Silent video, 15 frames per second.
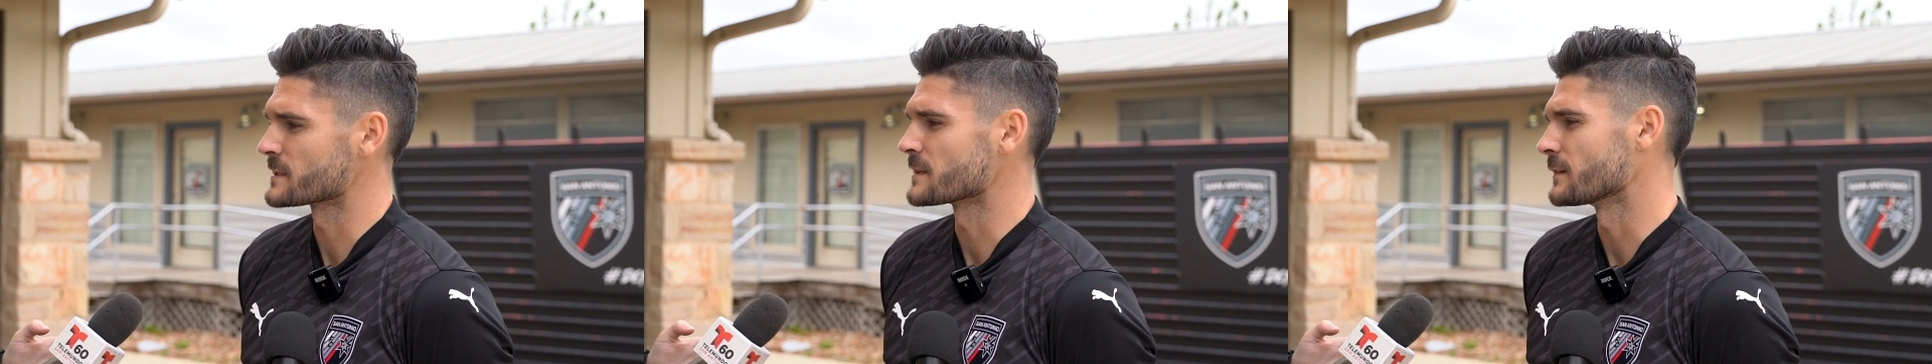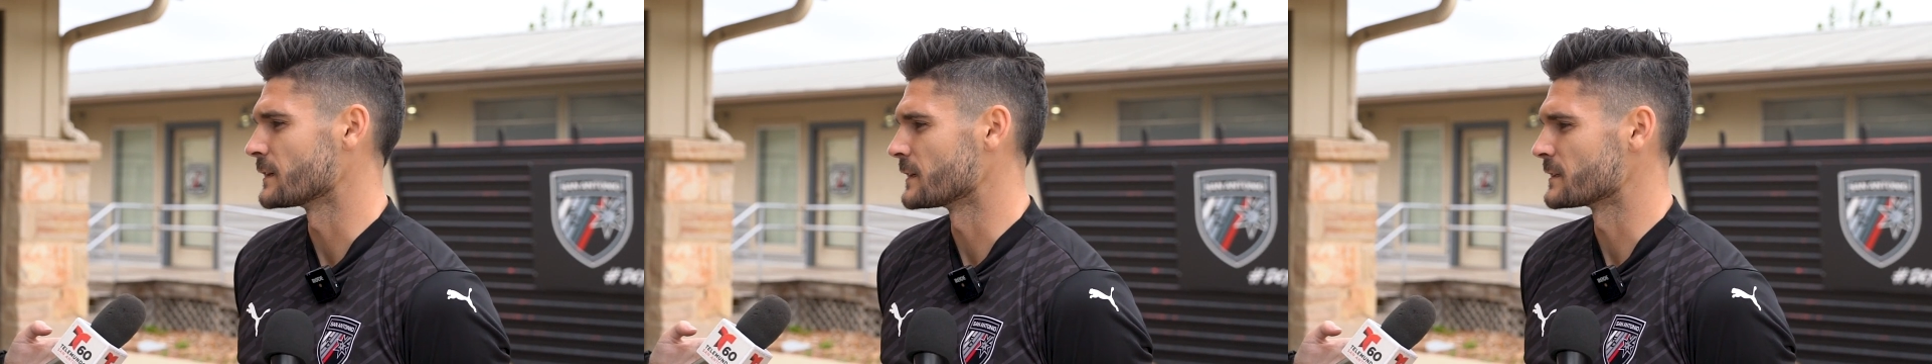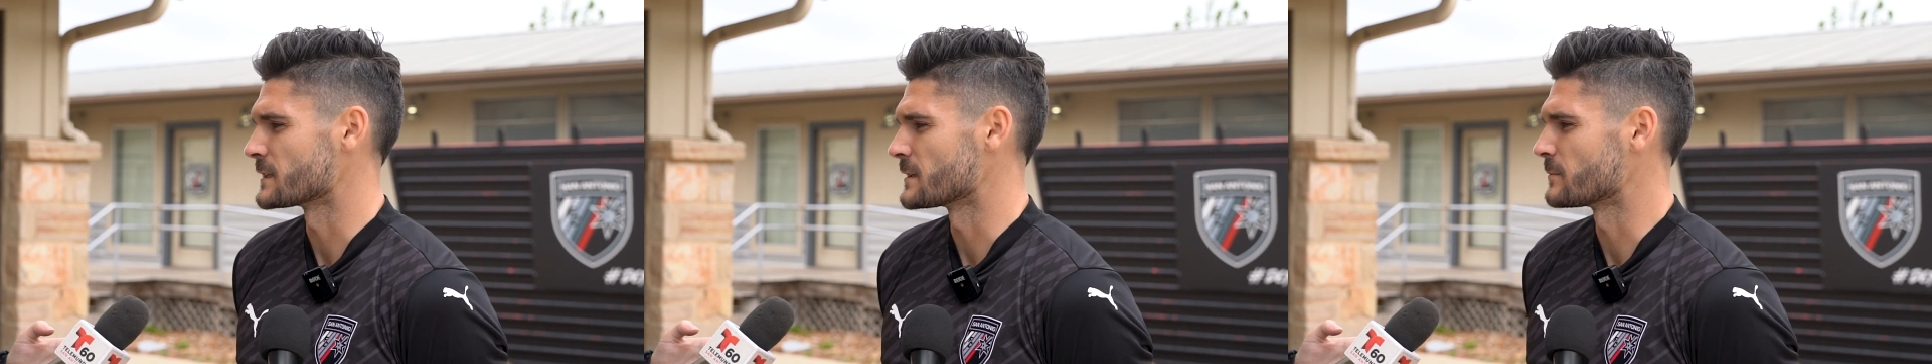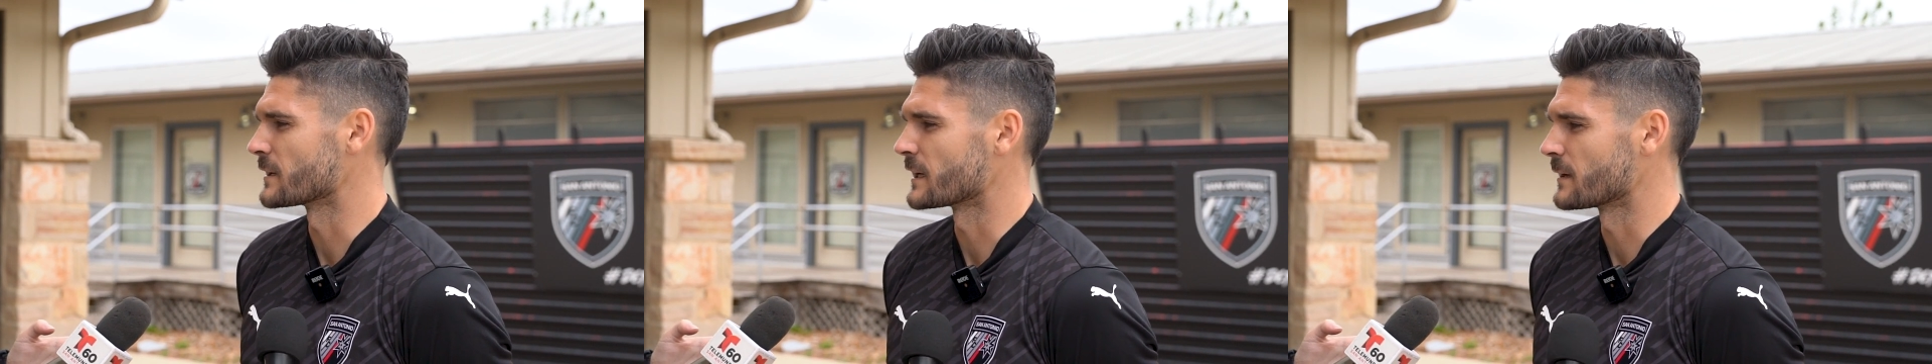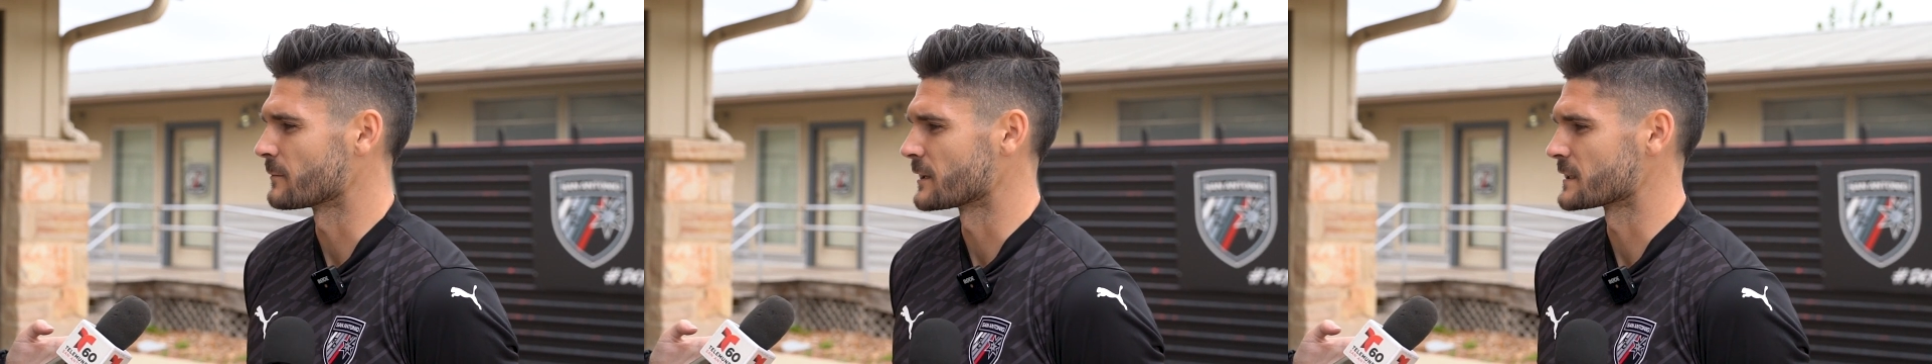to lead into the
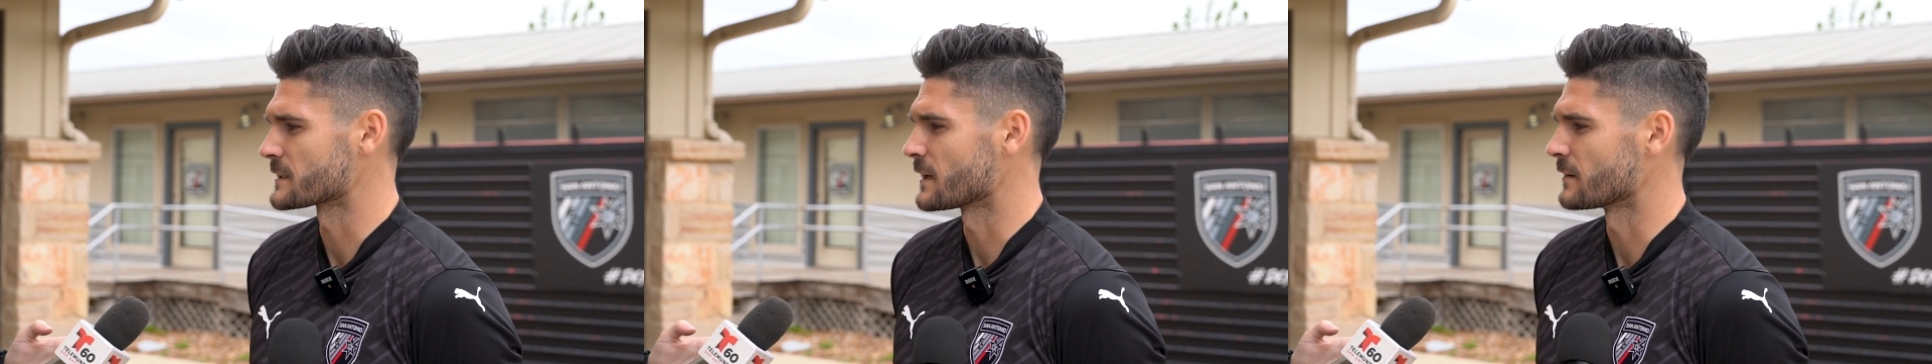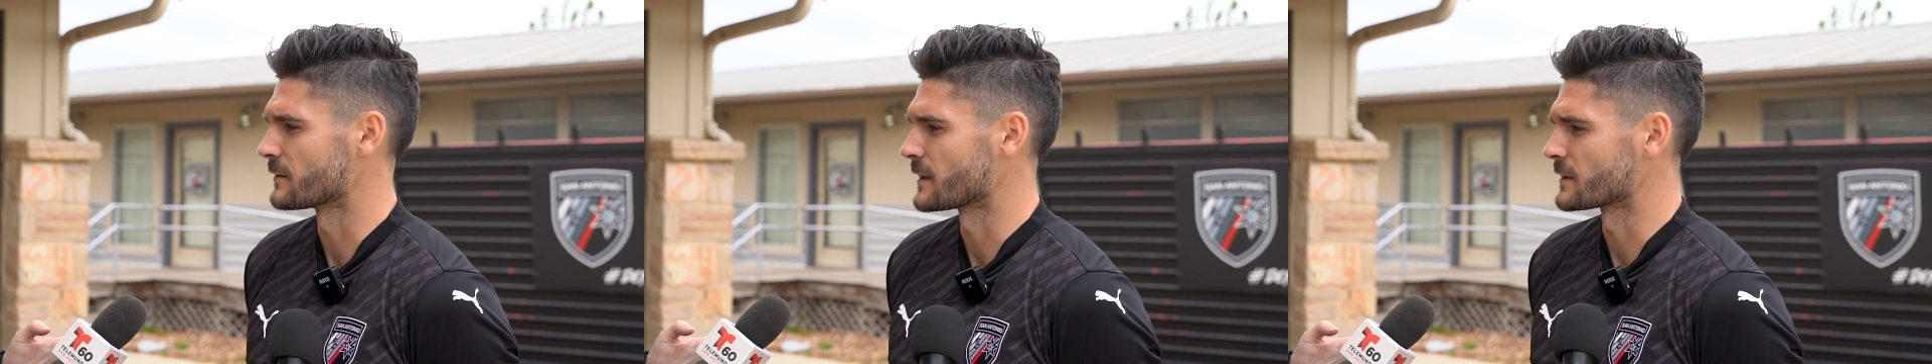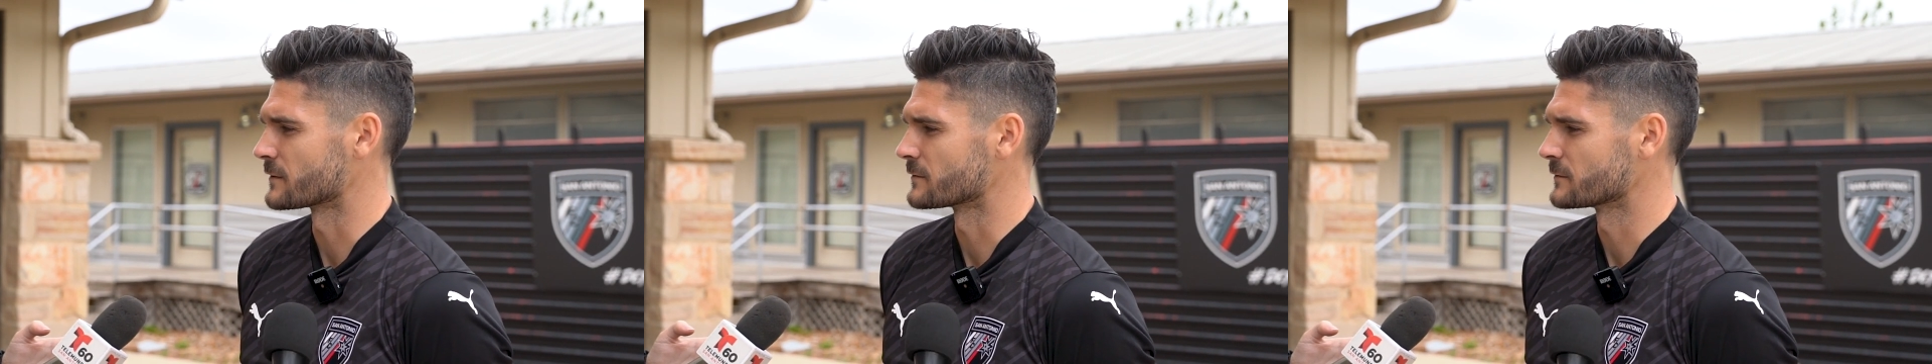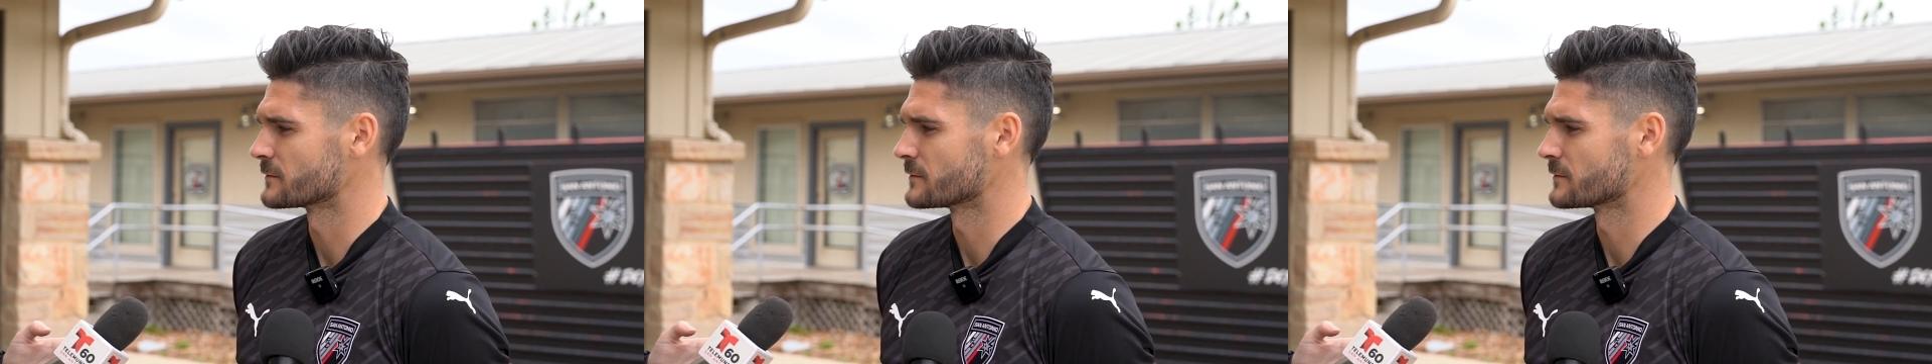big game against Colorado.